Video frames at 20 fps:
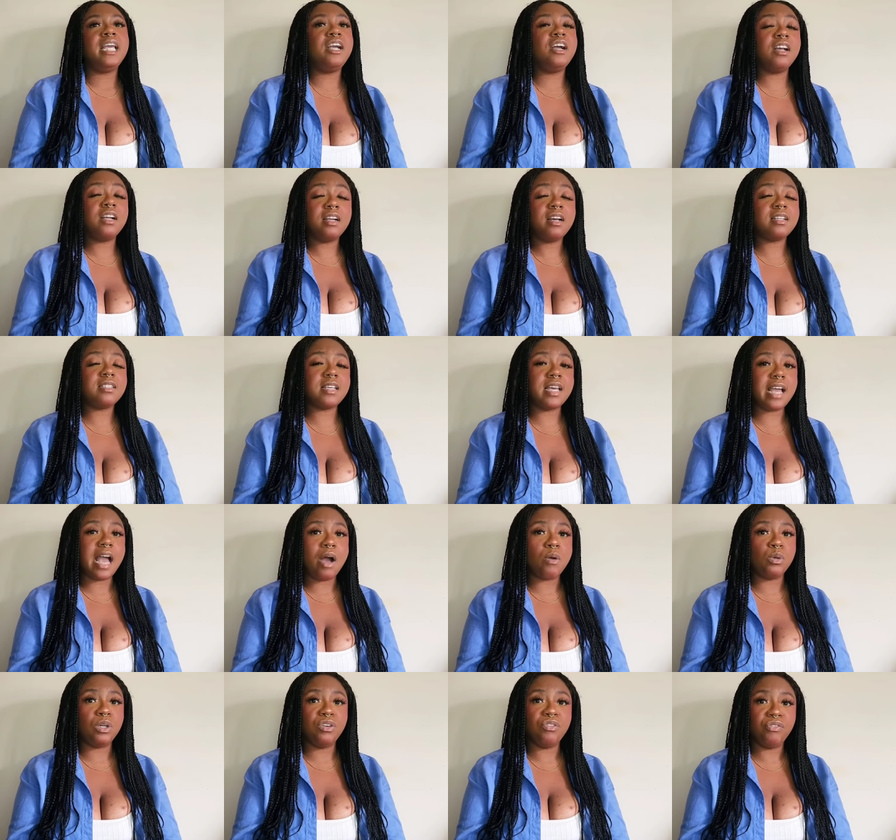could not say
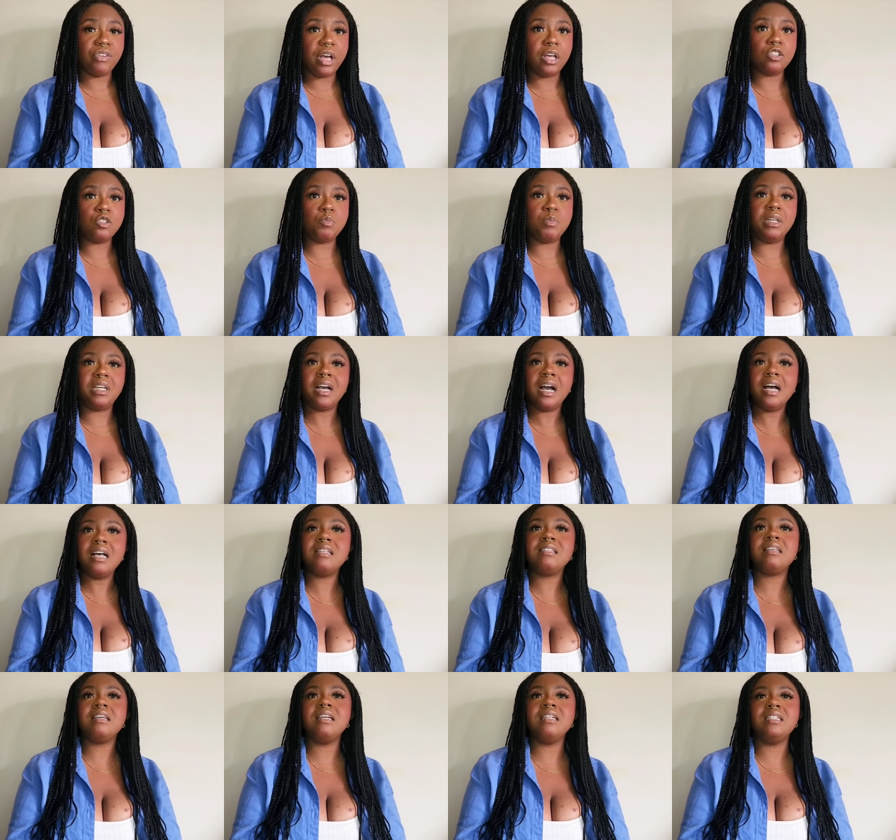how he felt because
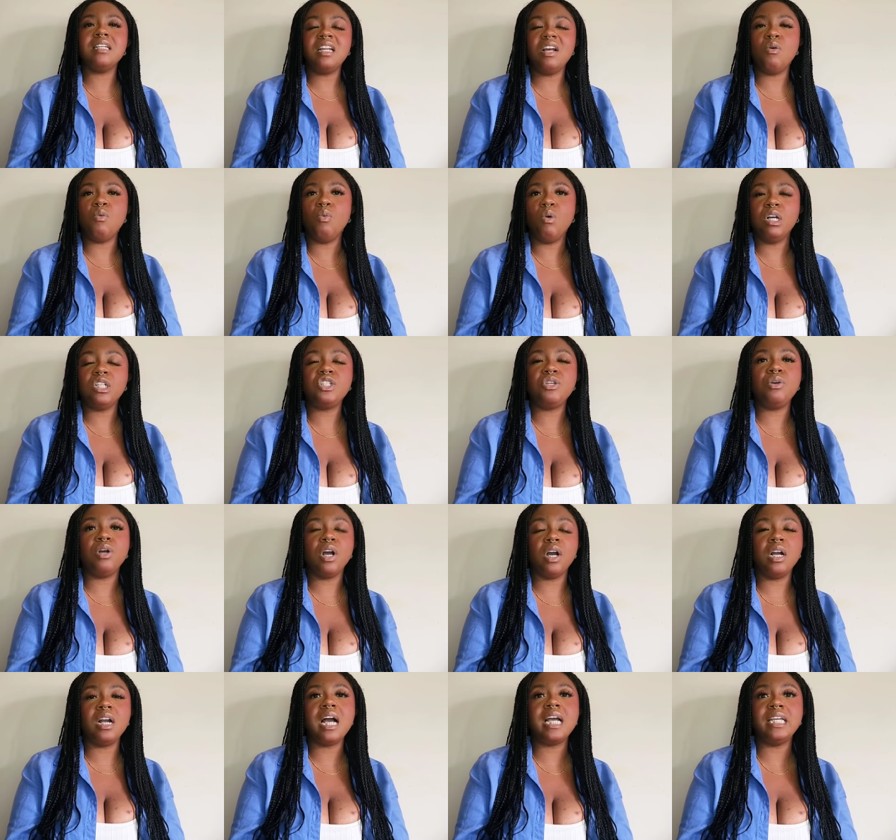he didn't want to
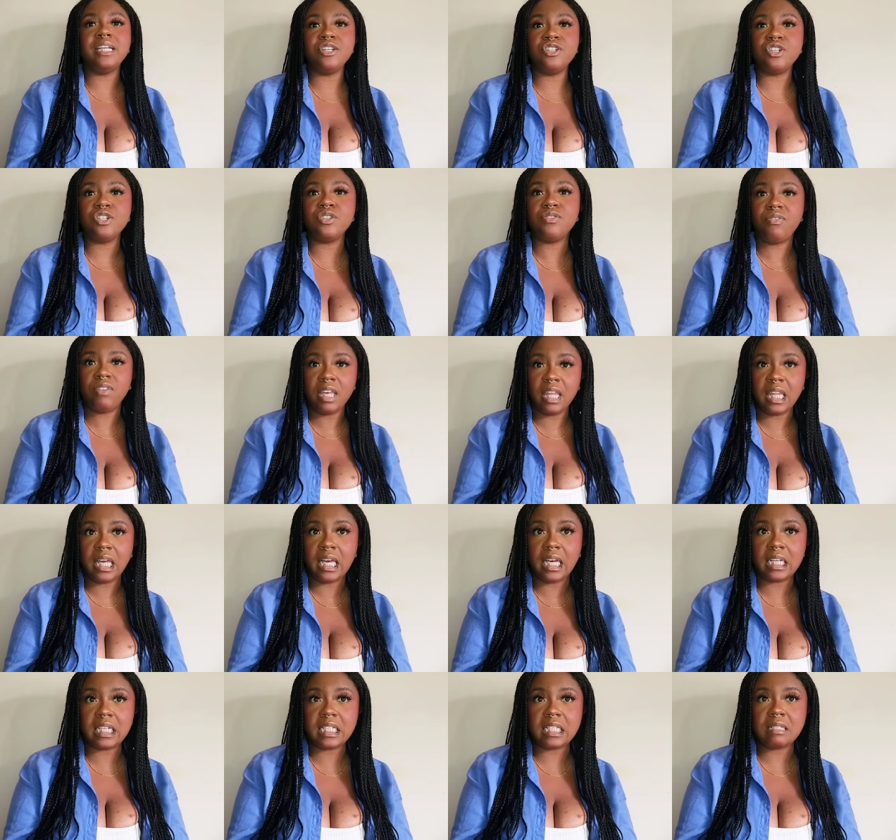hurt Aisha's
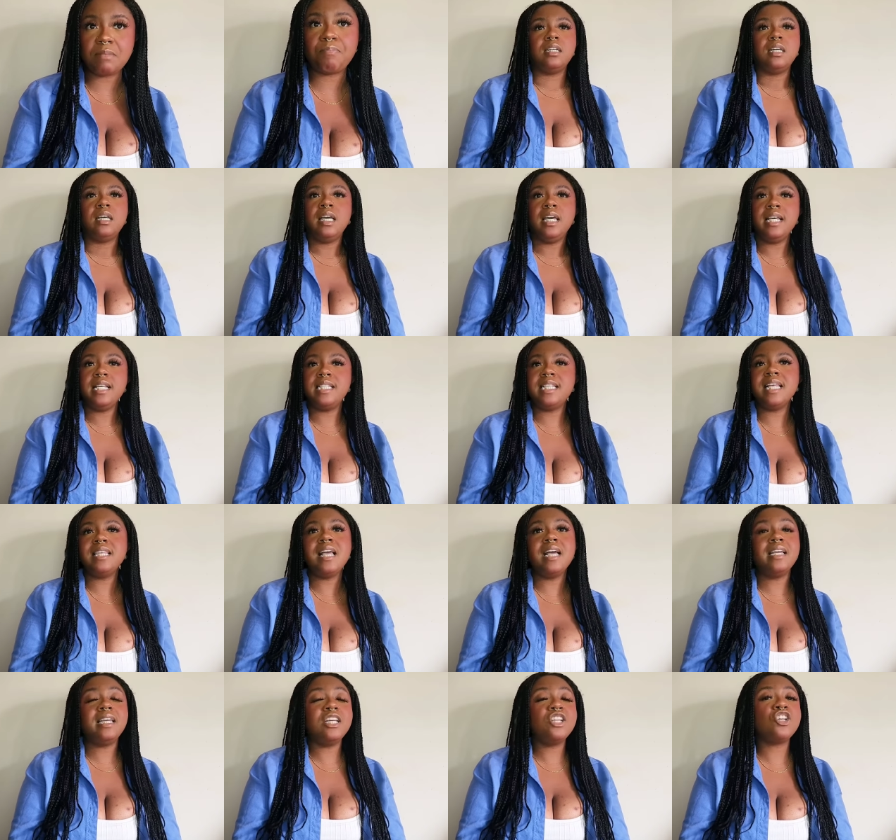feelings. He said
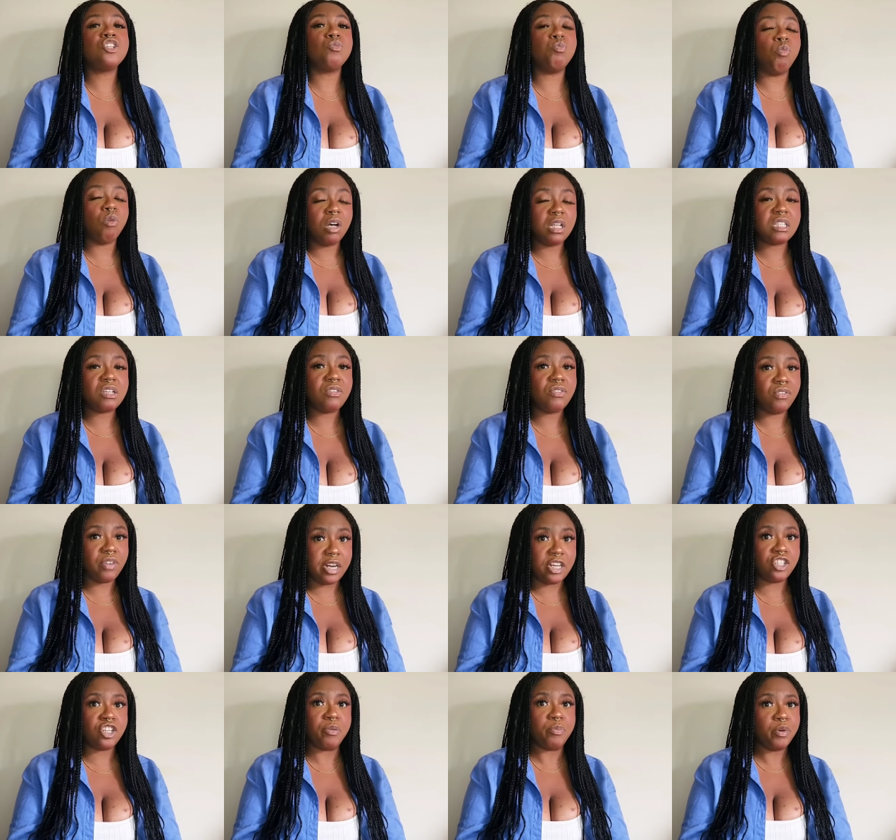that he just wants a
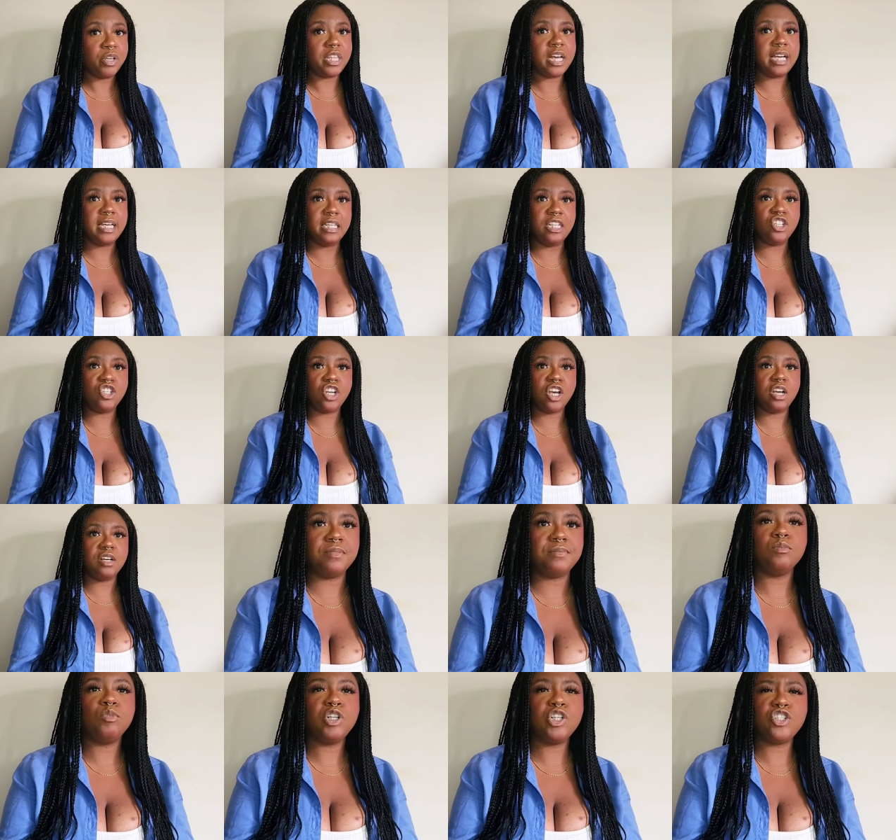friendship with Aisha,
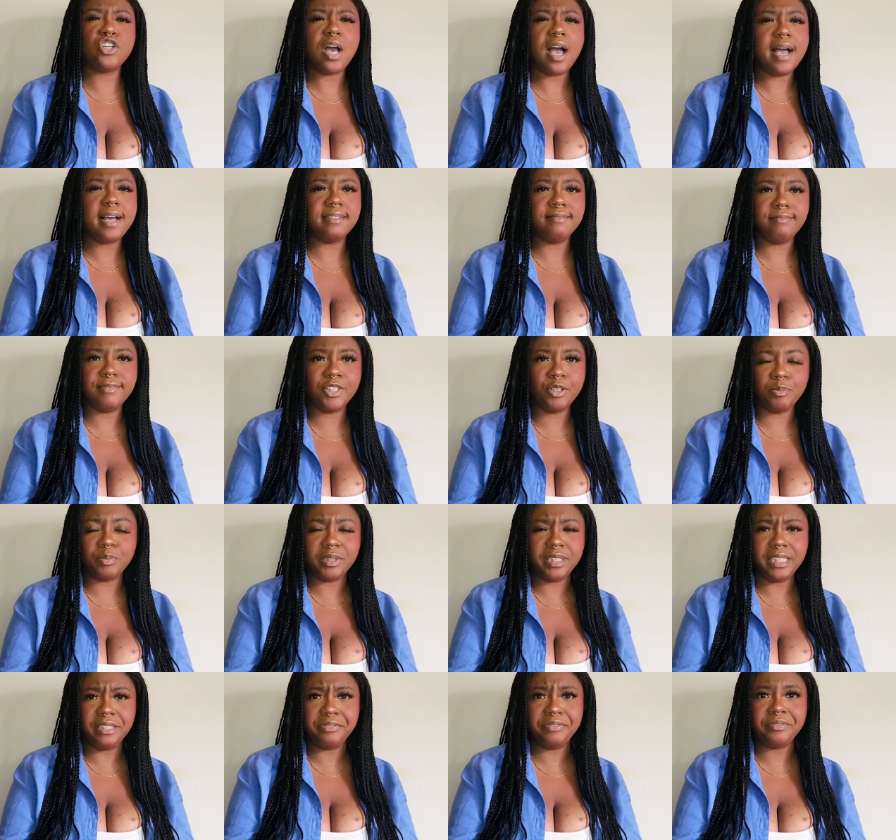which I don't
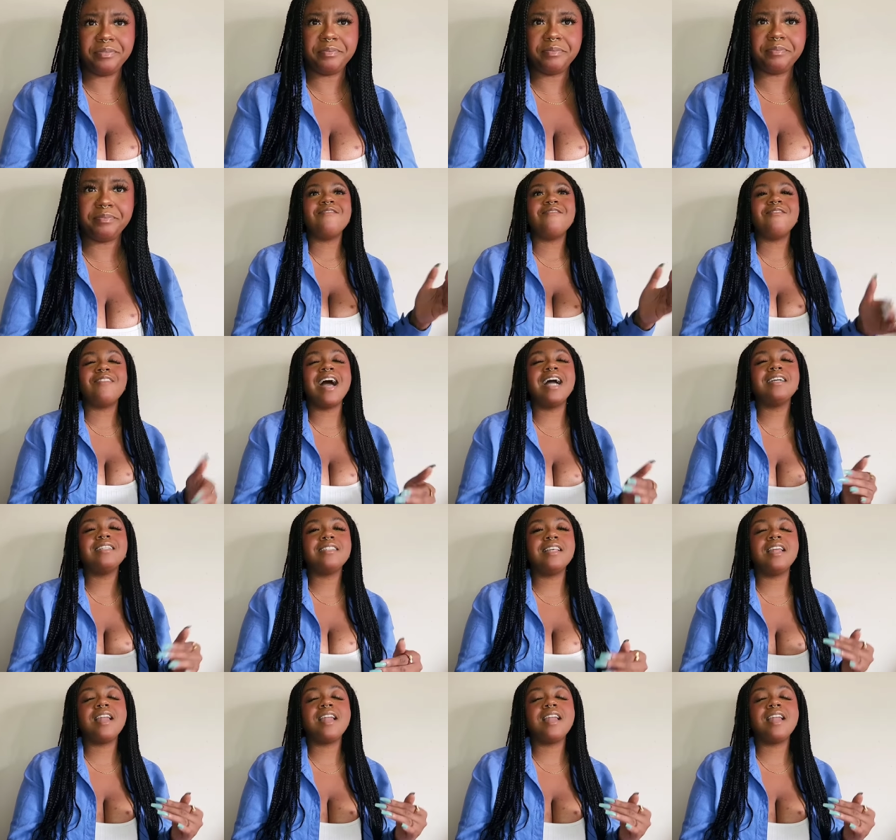believe. Max then